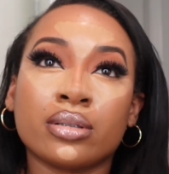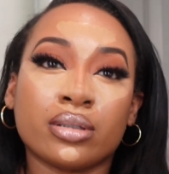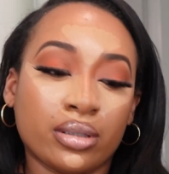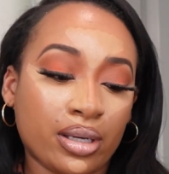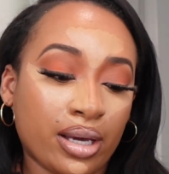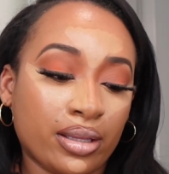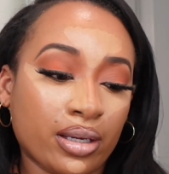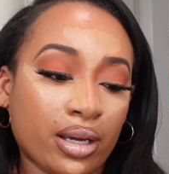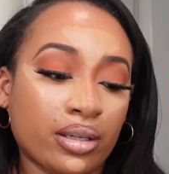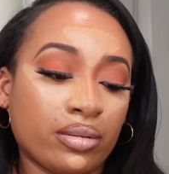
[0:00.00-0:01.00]
Yeah, I think
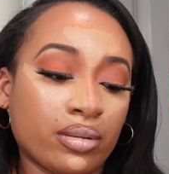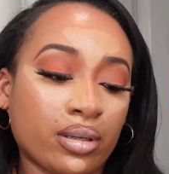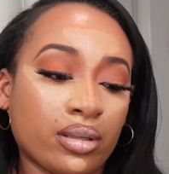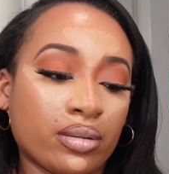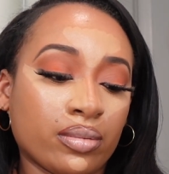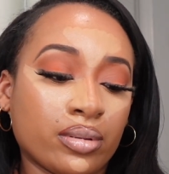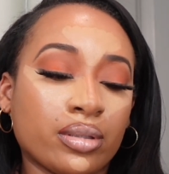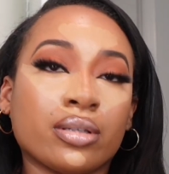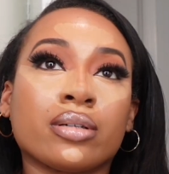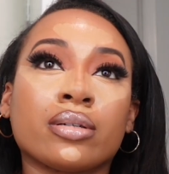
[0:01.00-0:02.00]
I could do the other one.